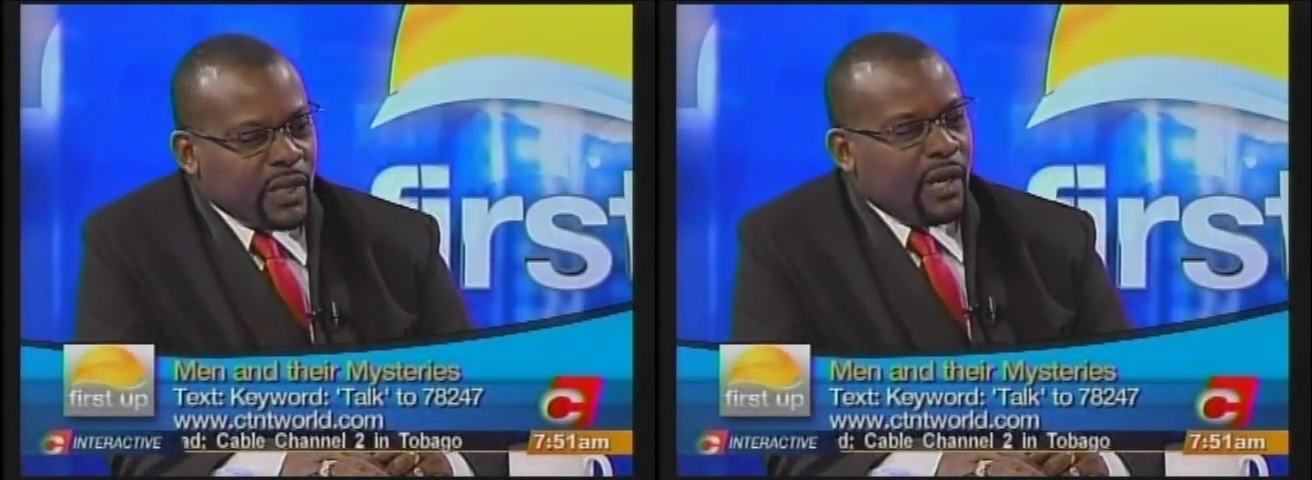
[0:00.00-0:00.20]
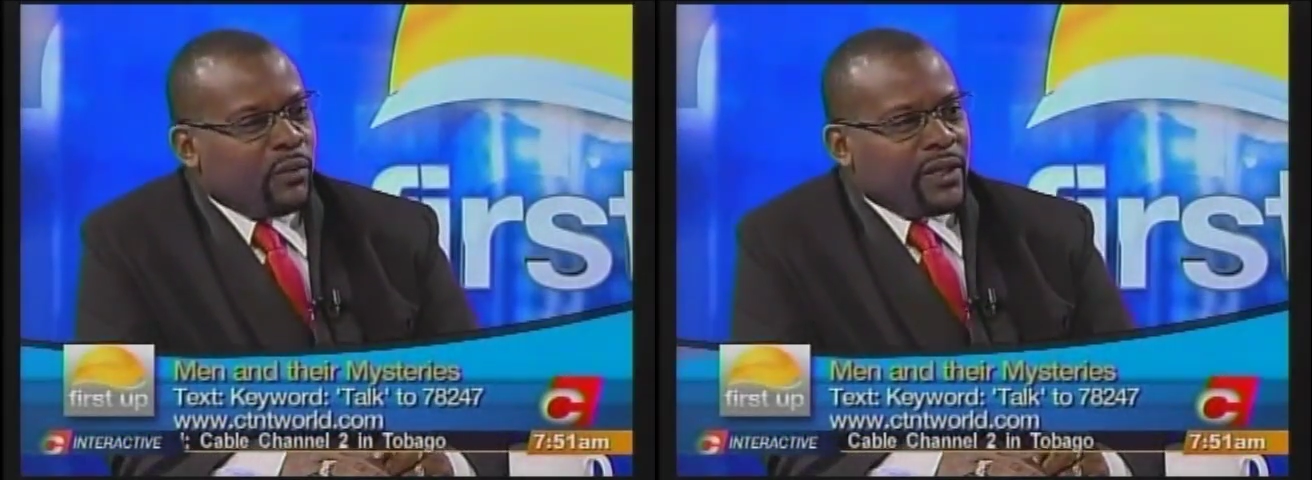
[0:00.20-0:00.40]

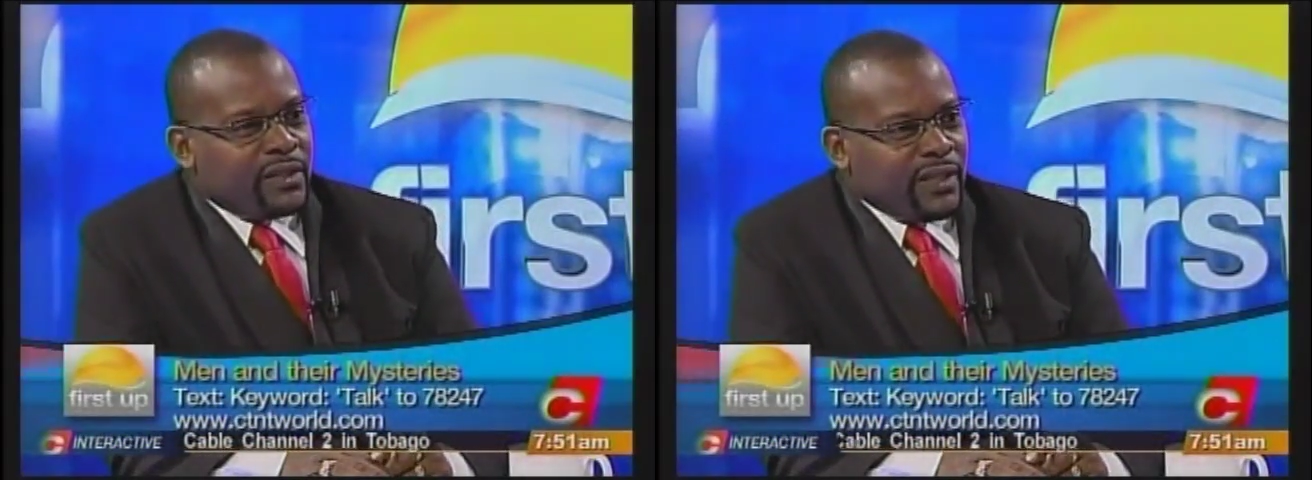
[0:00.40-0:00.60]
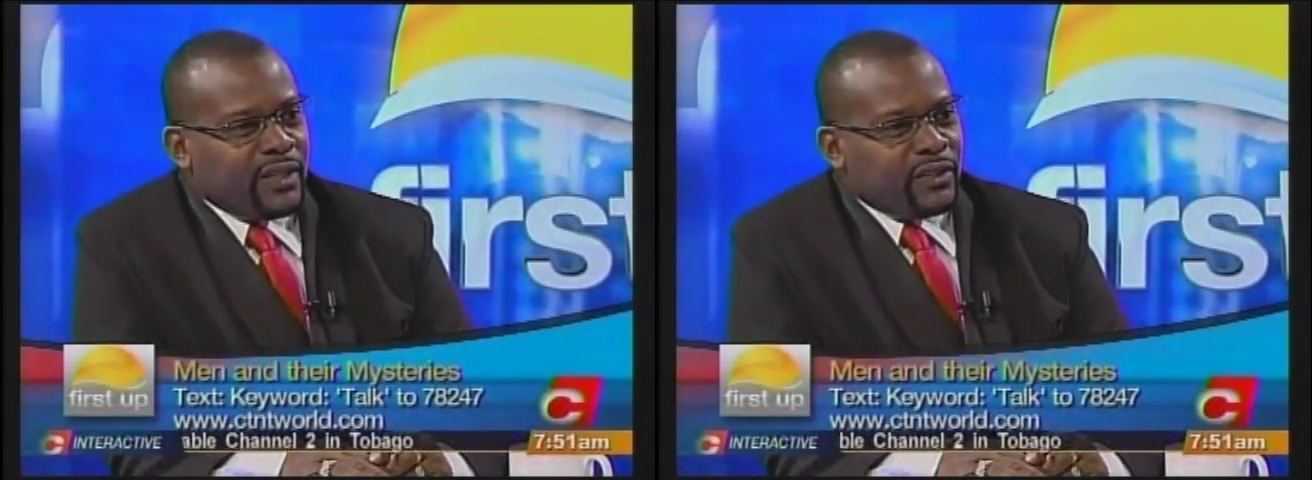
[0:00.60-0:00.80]
But the
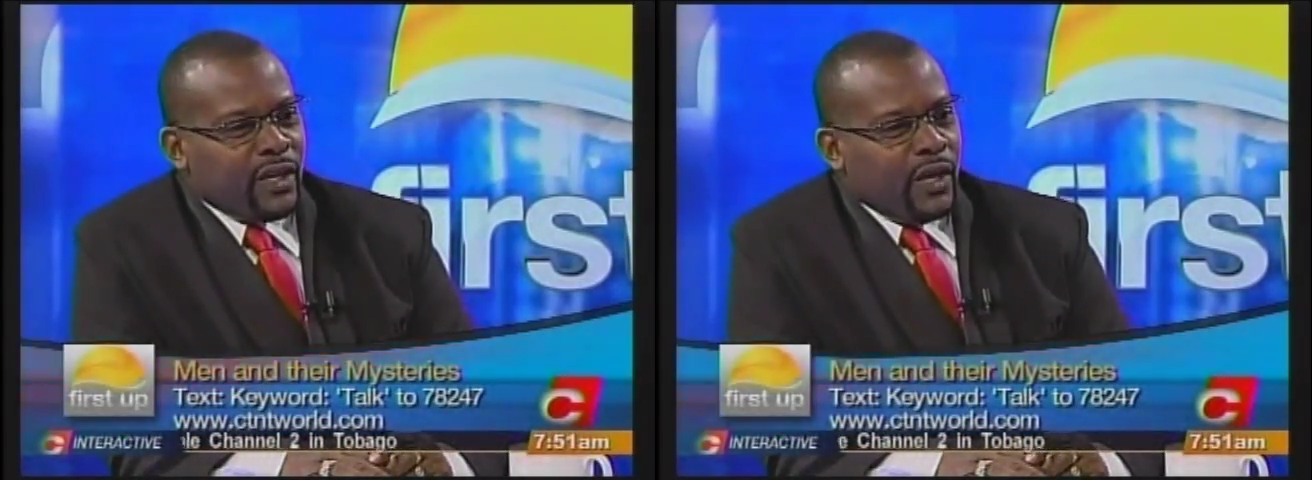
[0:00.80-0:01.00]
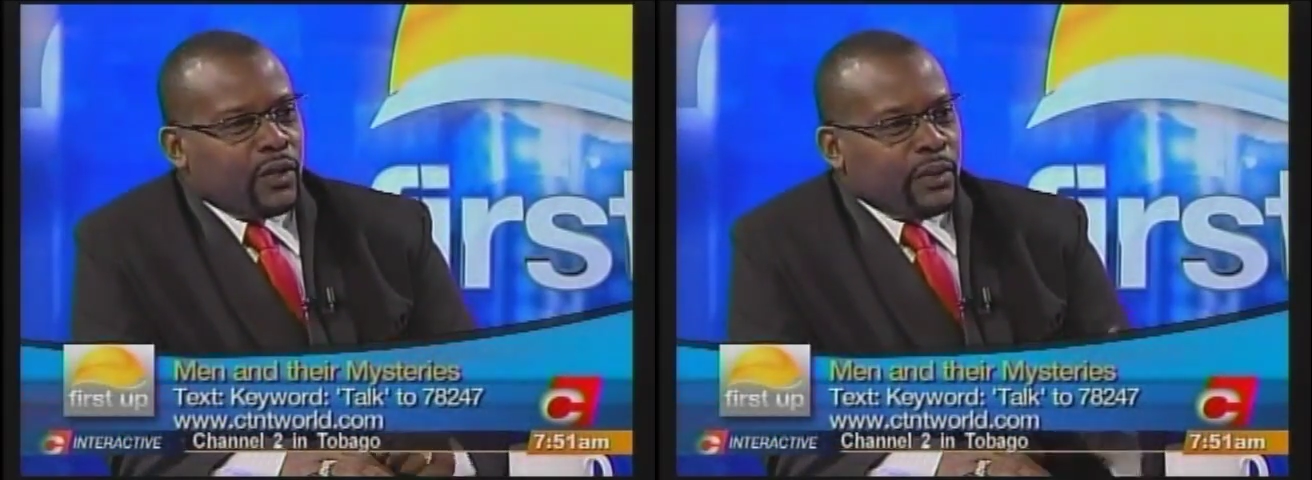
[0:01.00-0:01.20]
thing is,
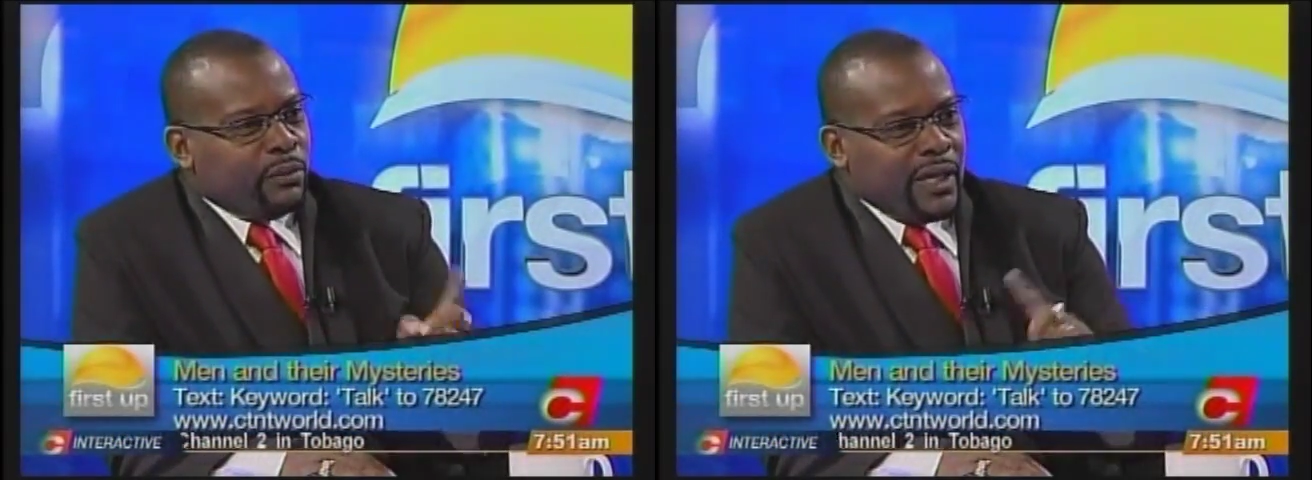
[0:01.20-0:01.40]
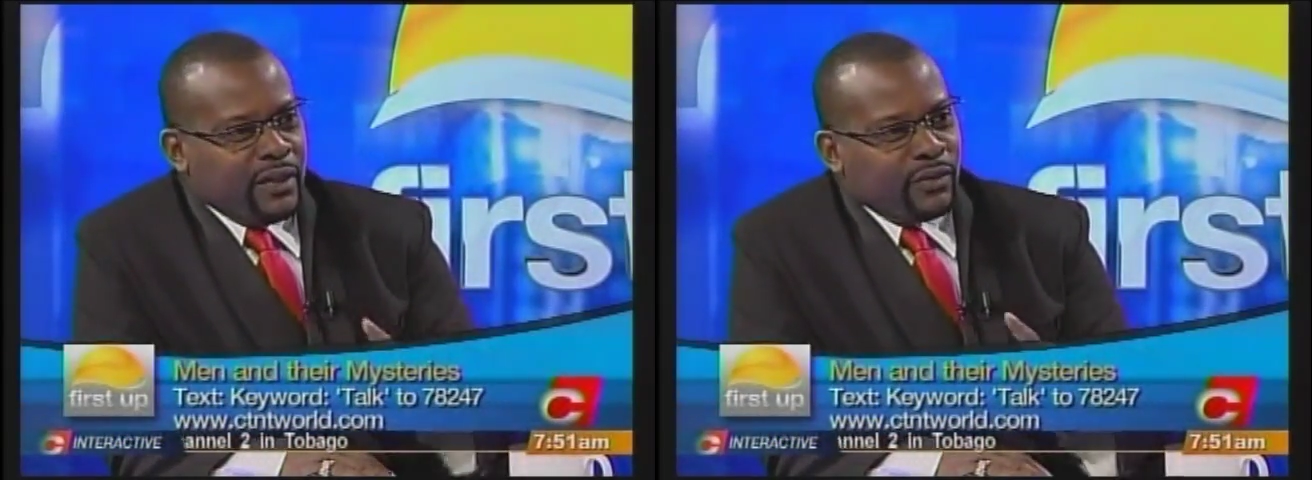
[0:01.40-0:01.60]
the
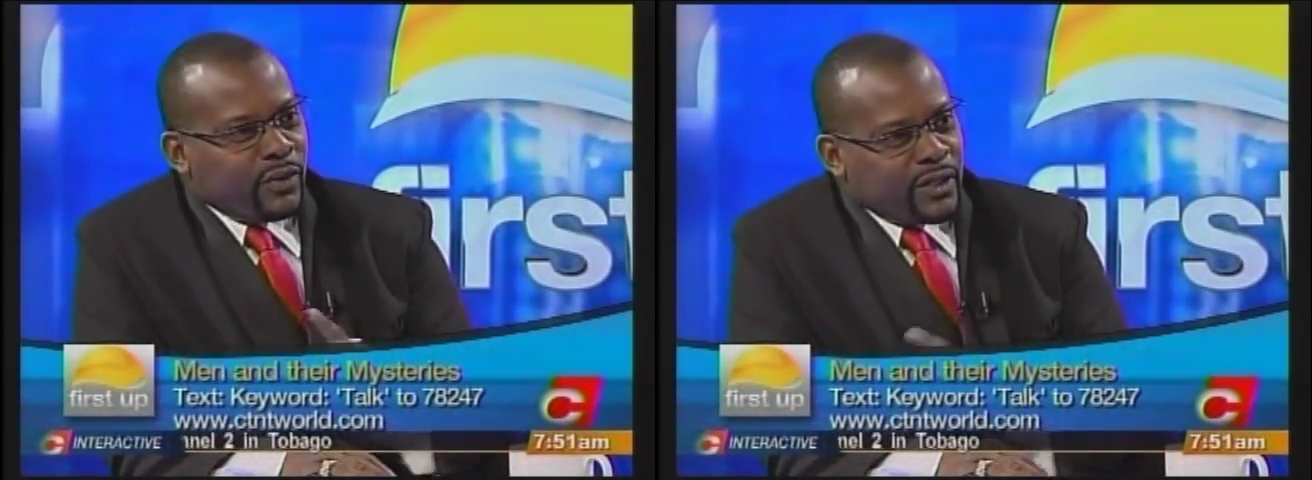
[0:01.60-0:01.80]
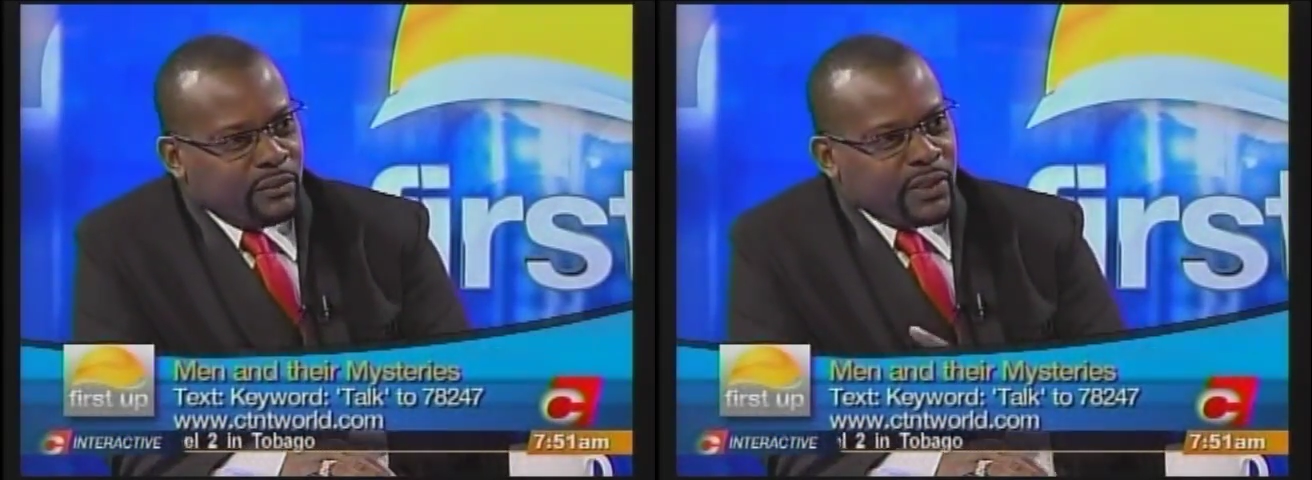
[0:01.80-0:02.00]
men who are
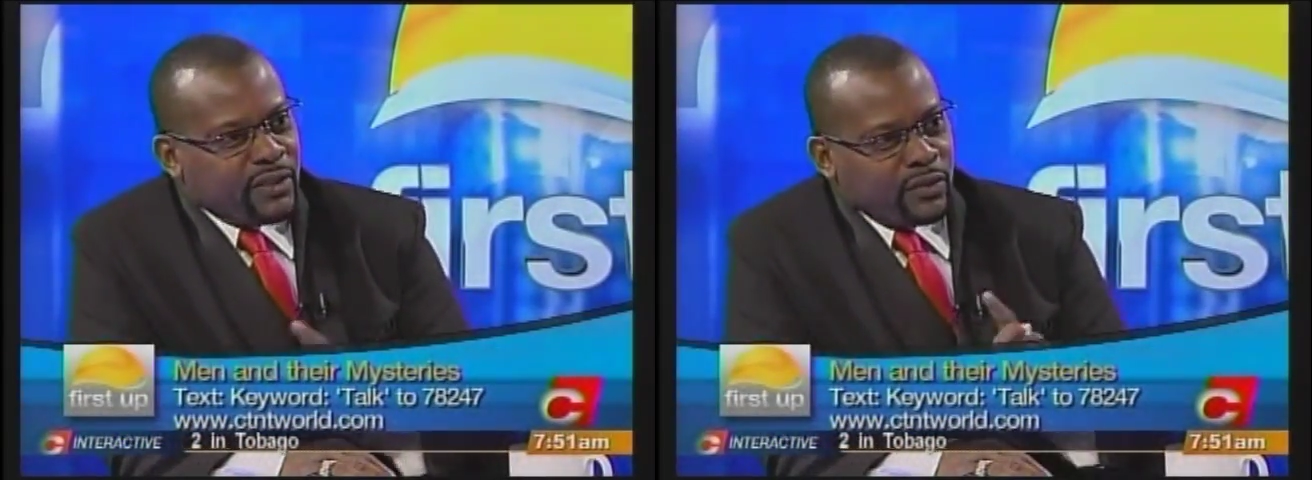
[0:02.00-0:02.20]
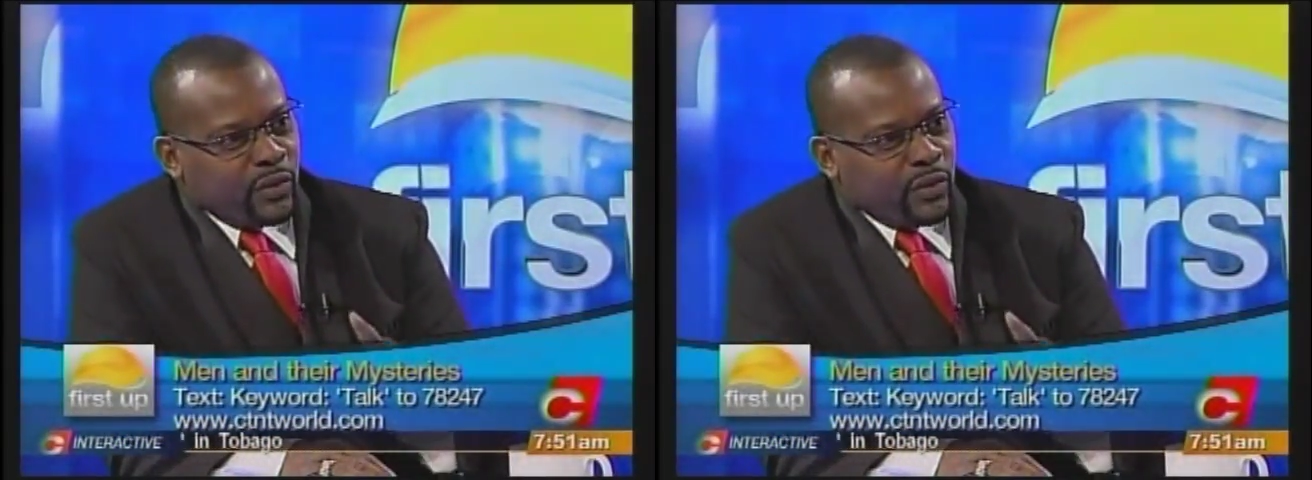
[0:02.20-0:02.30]
committed to one